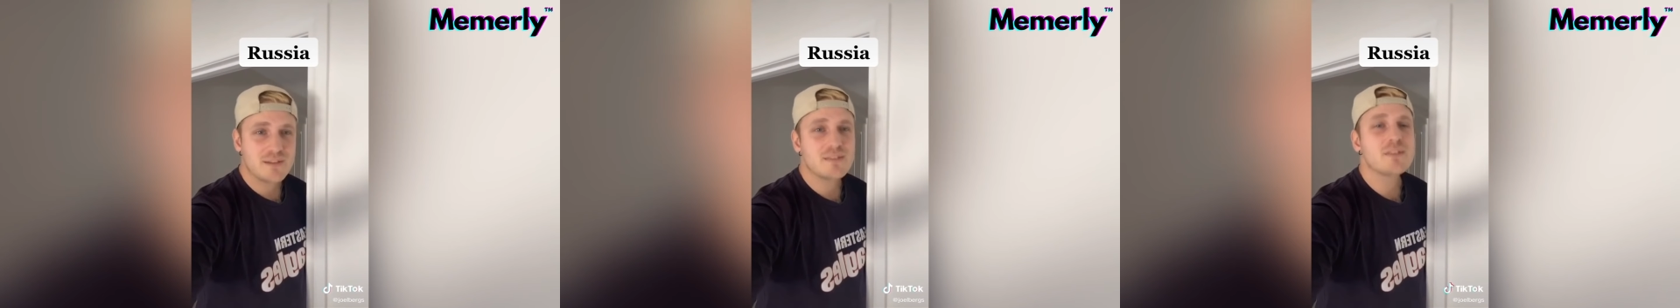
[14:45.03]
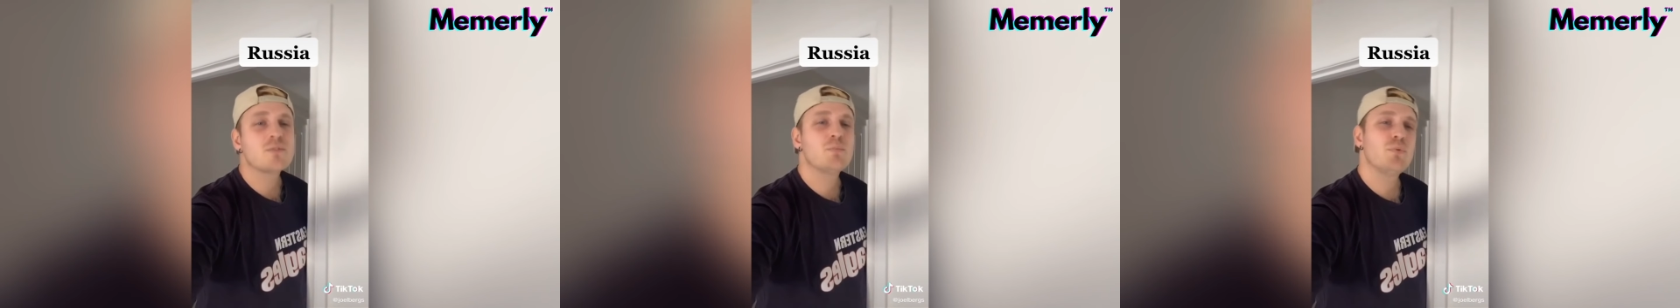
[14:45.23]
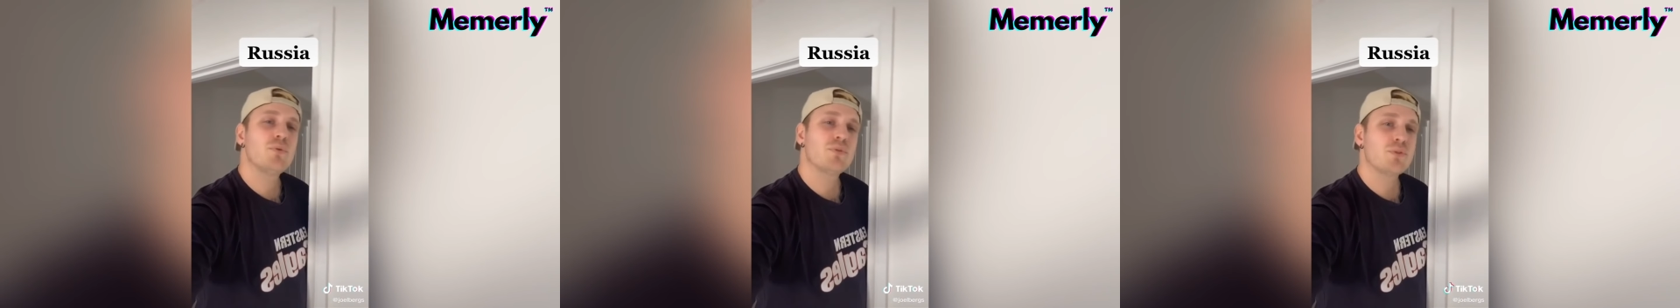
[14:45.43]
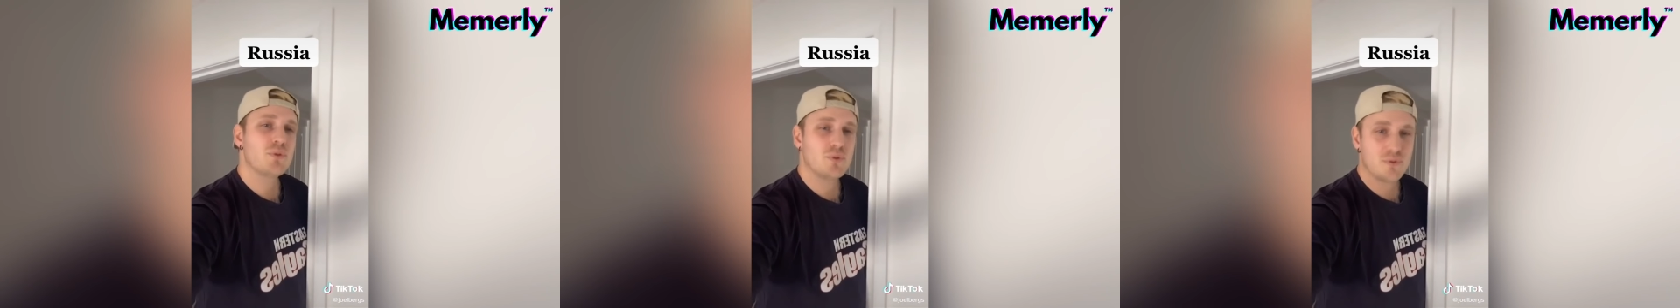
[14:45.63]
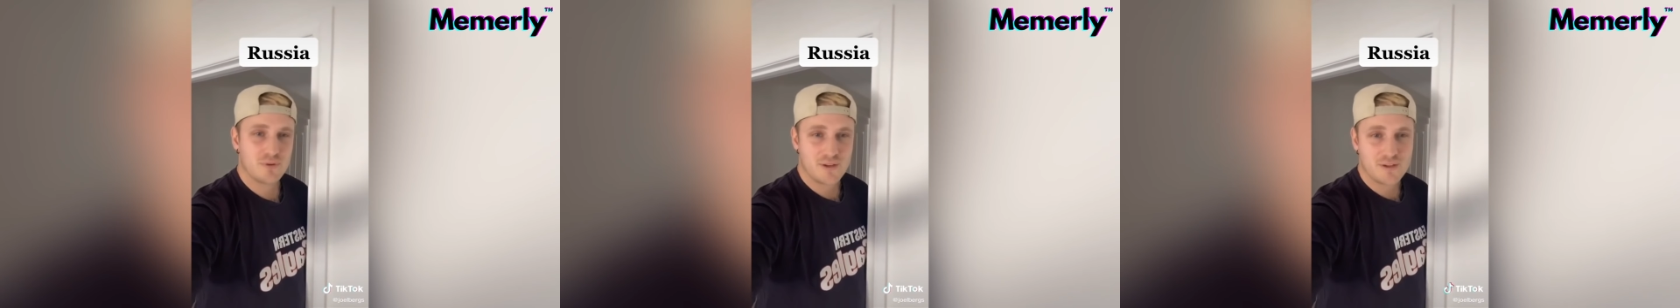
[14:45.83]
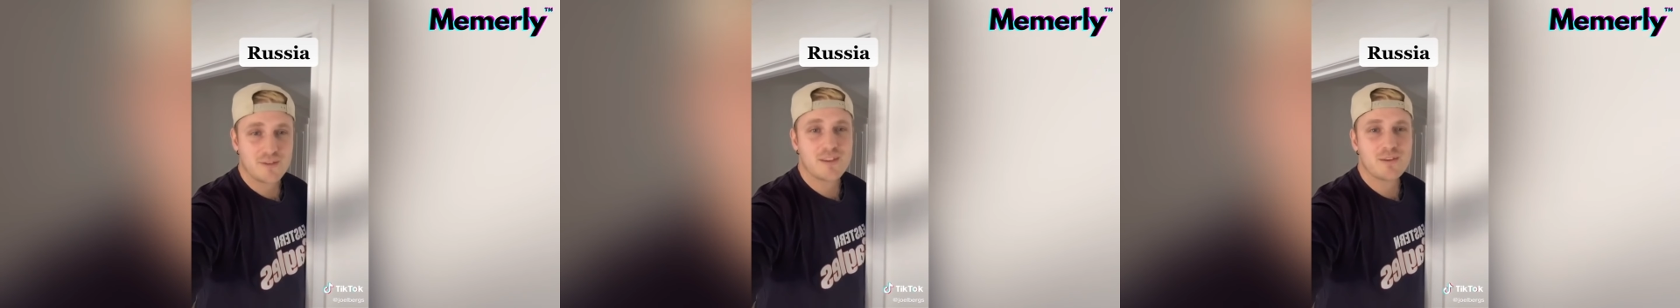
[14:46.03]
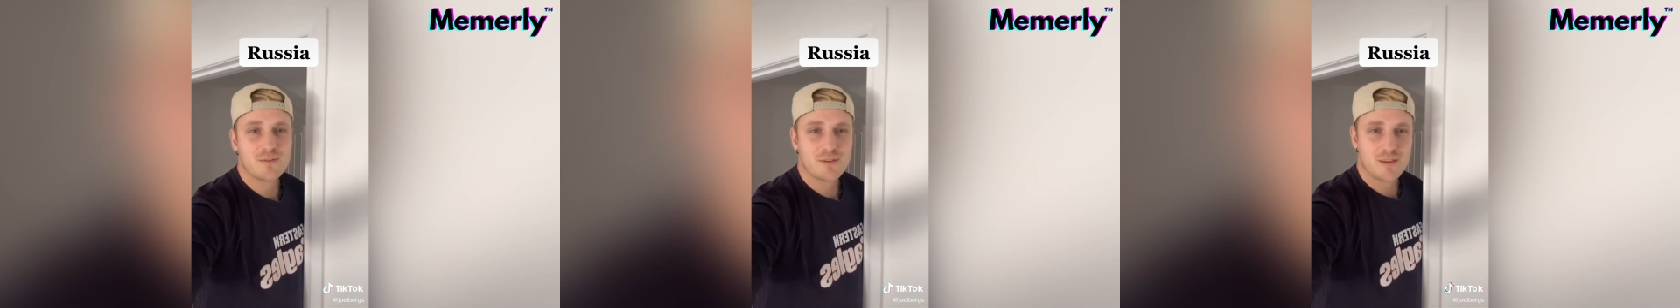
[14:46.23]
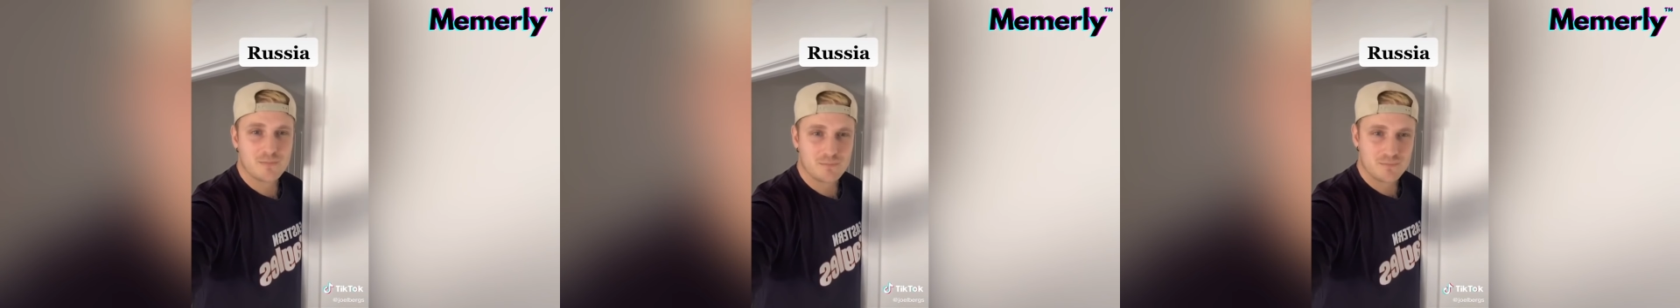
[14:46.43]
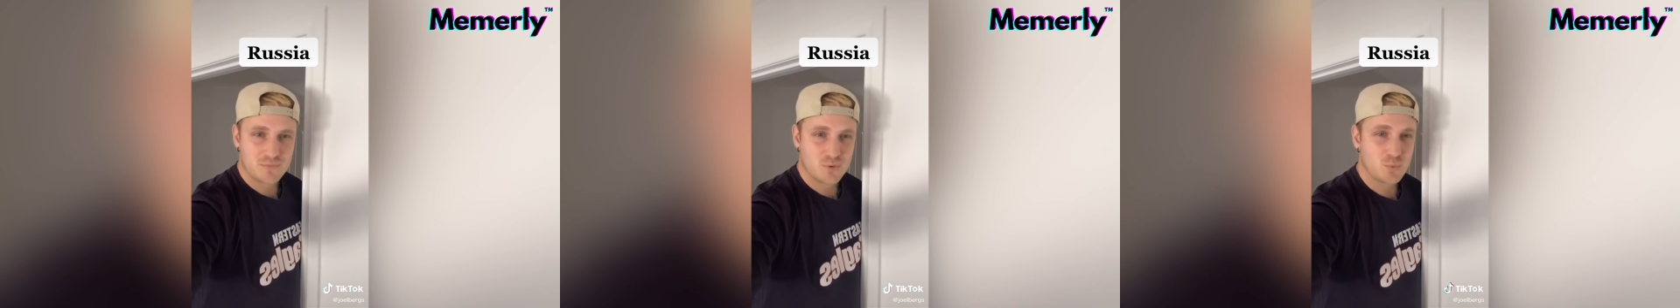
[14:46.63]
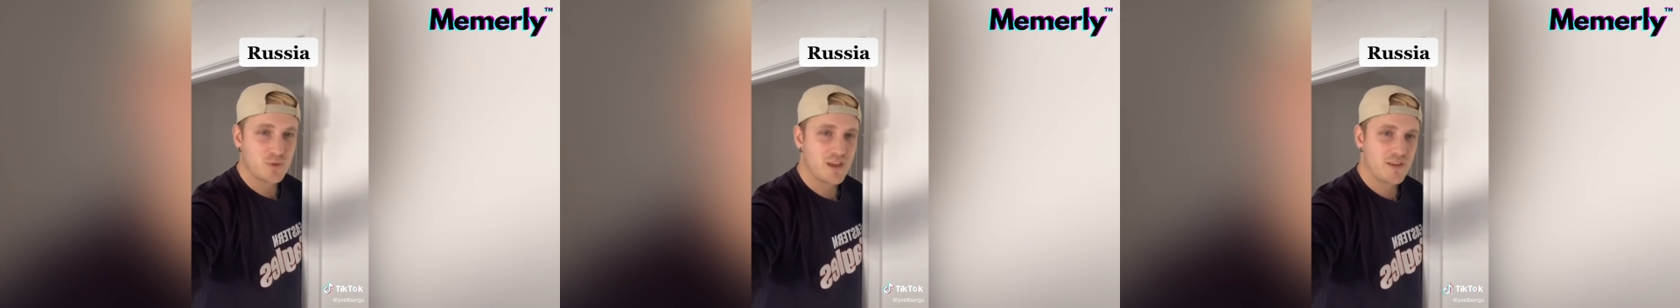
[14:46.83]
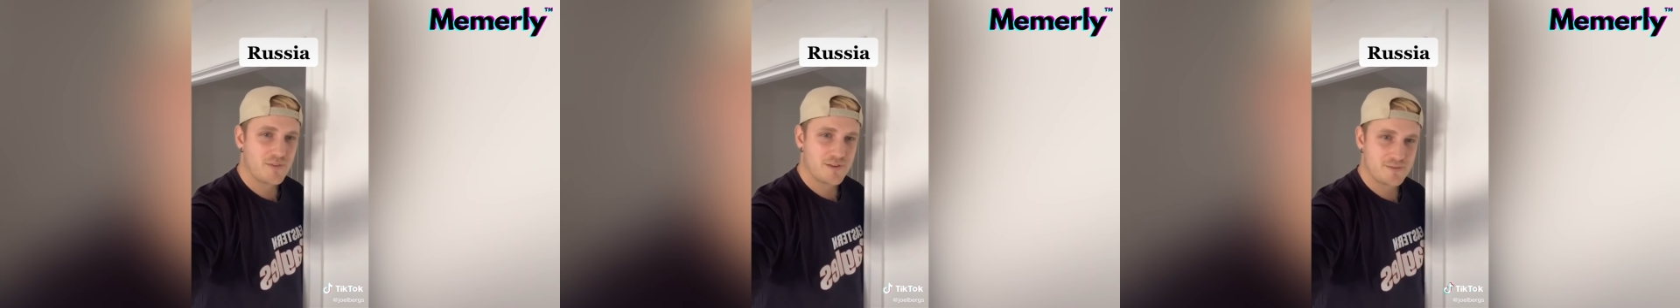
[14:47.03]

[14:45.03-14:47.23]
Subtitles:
us both go and kill him together.